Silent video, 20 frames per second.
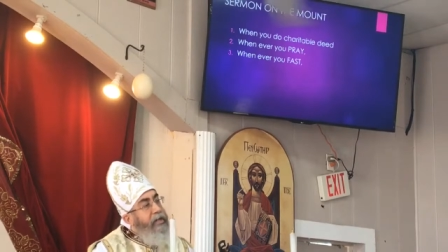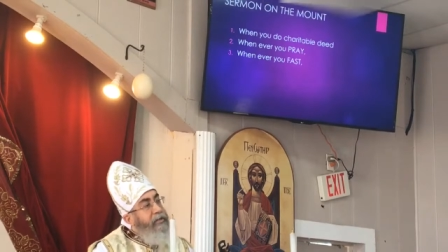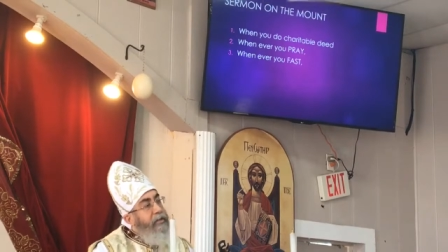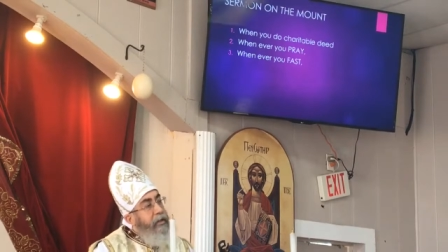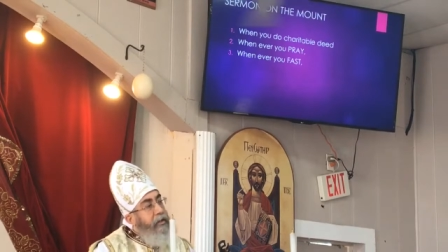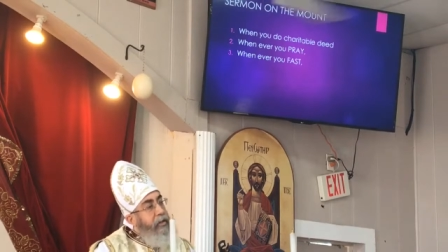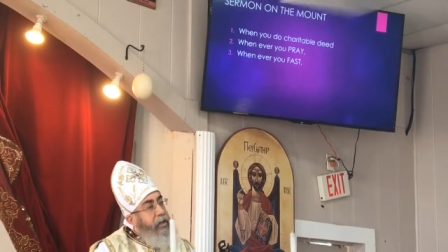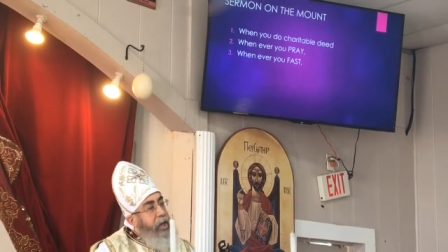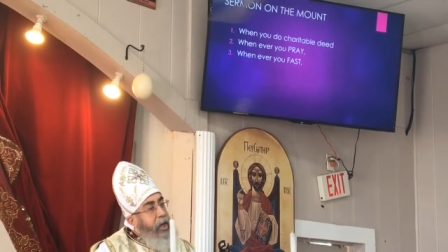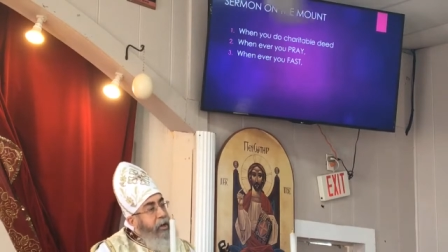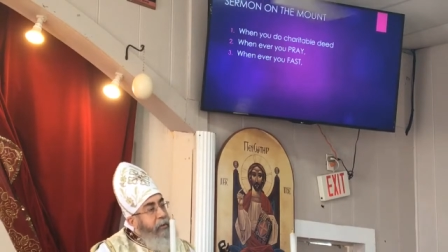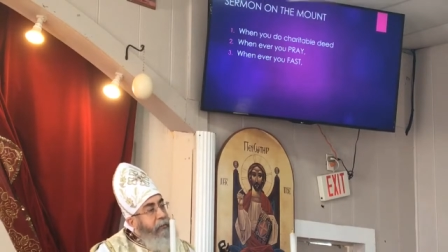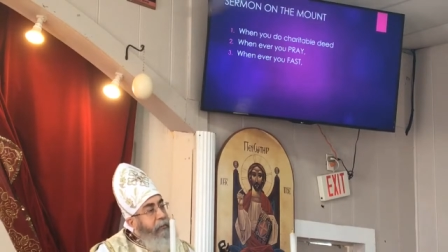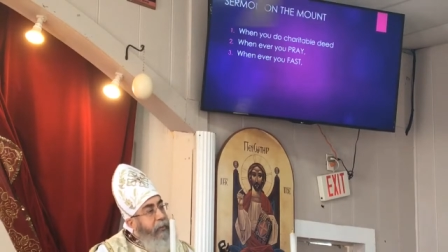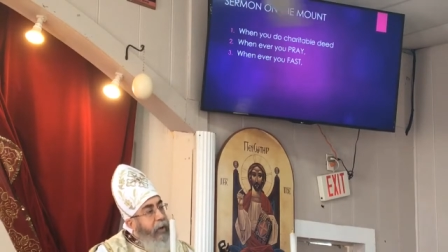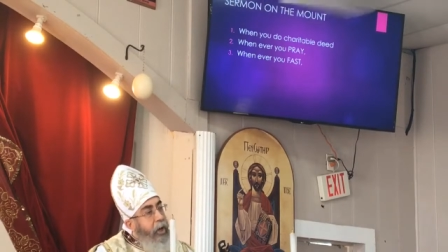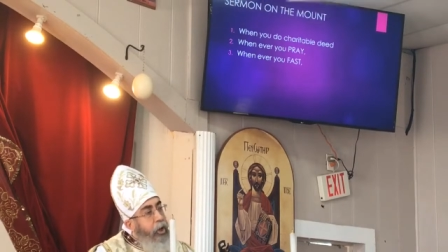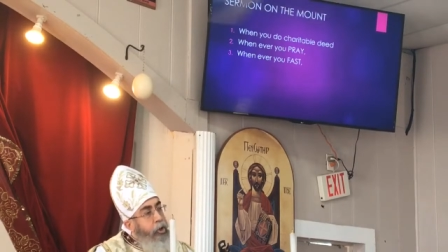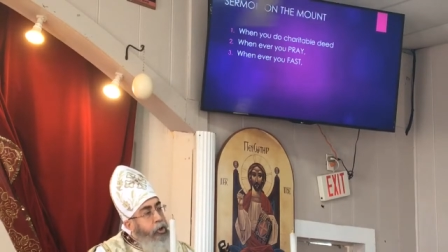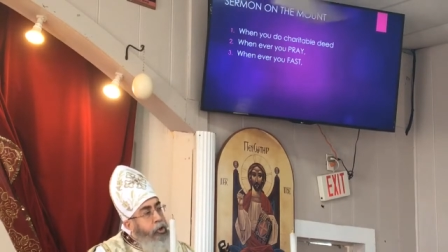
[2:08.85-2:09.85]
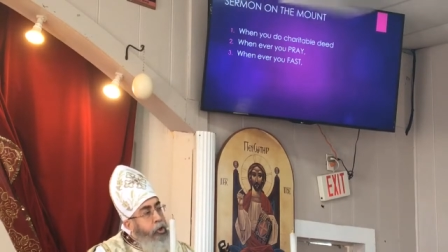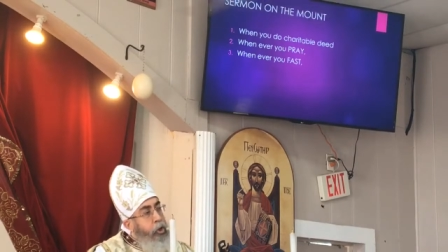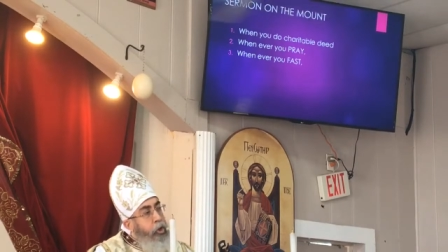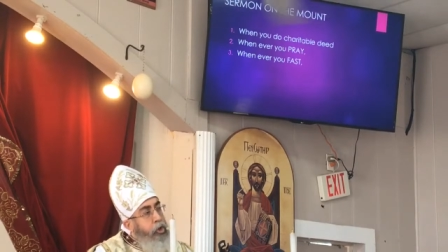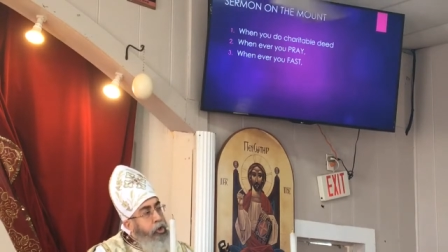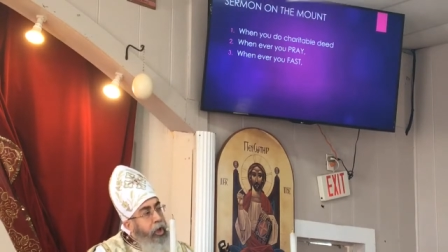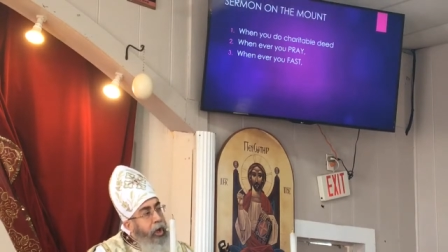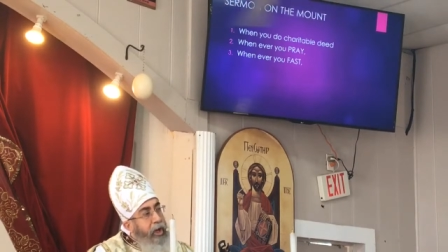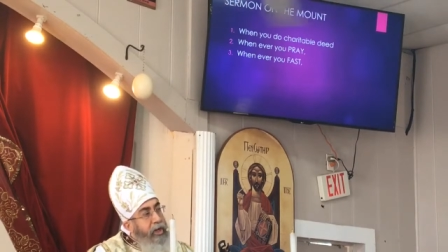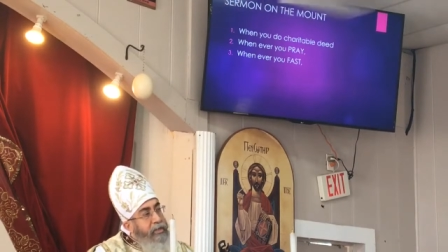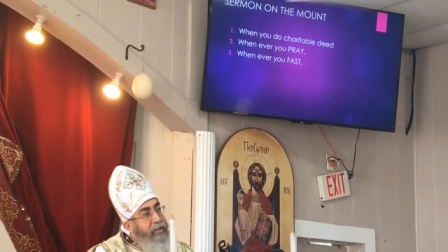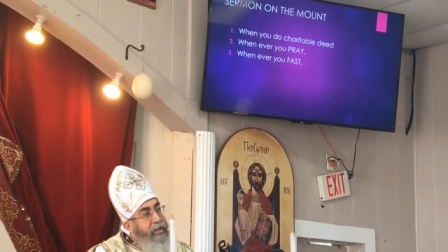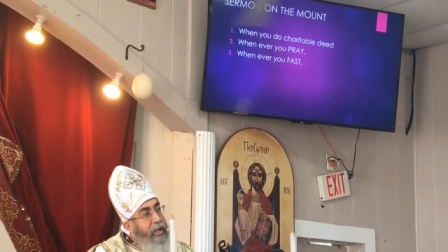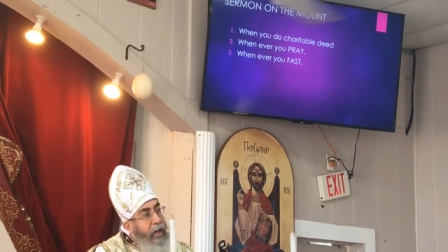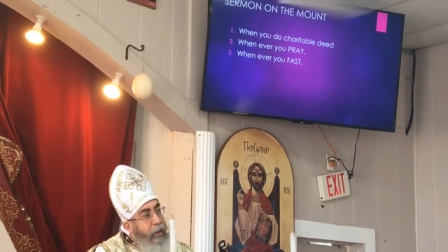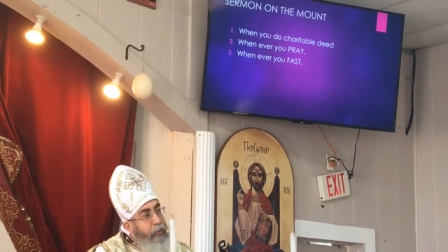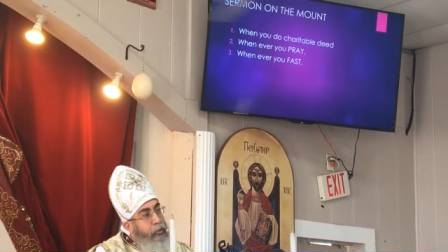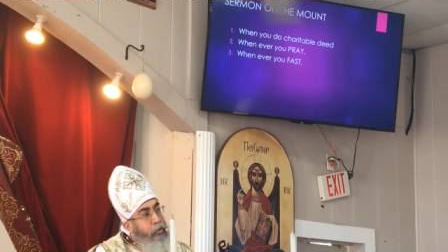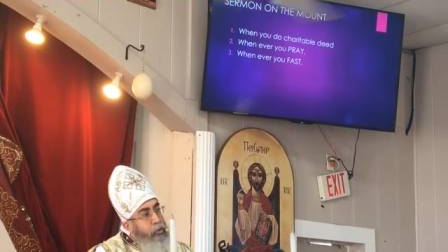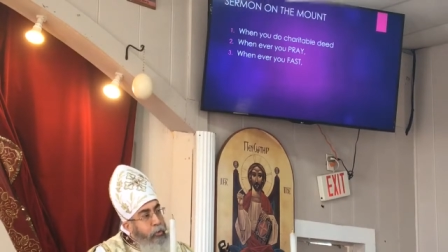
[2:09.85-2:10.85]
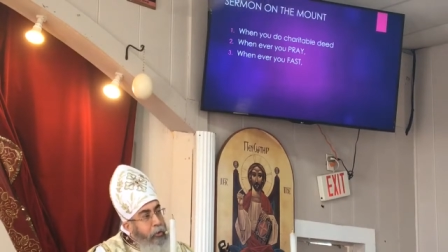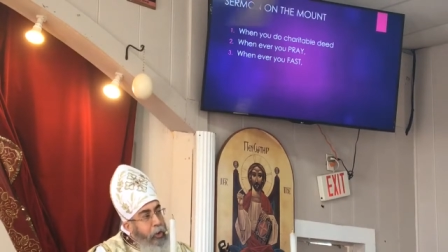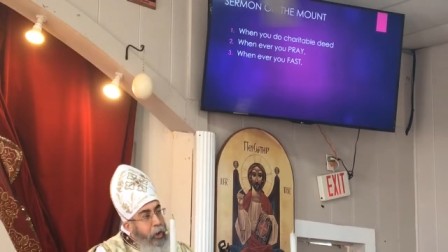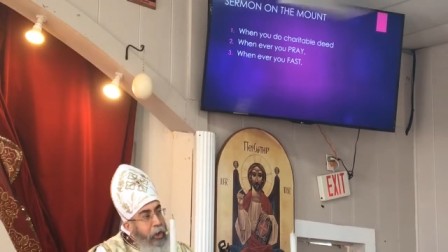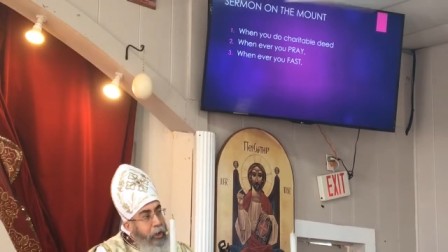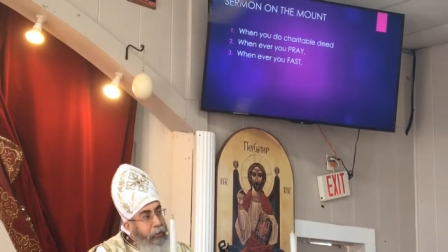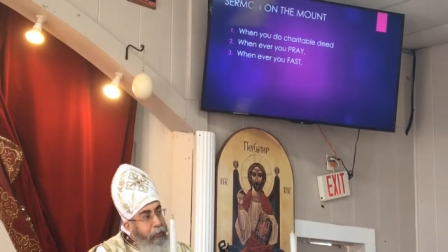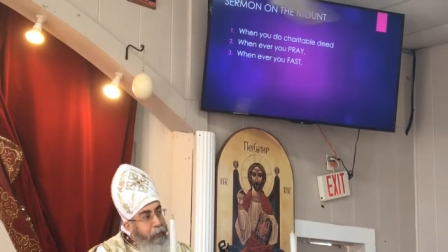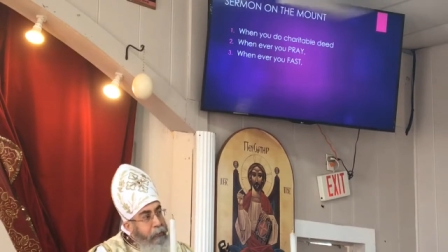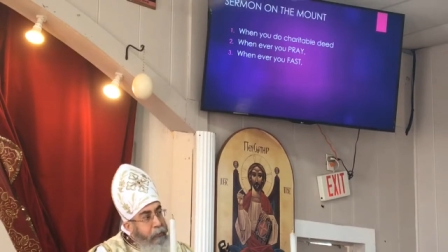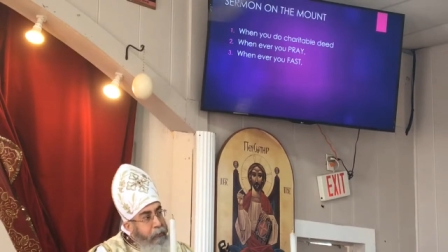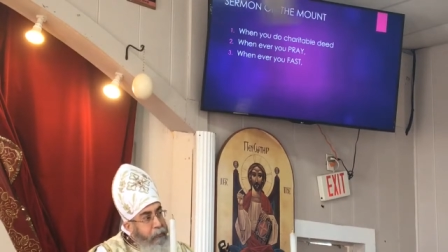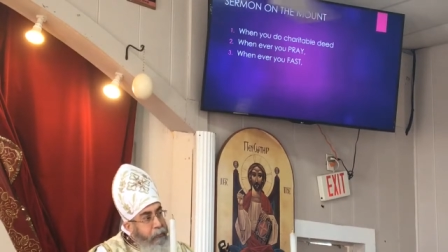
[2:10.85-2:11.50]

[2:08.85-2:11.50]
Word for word: asked him, taught us how to pray.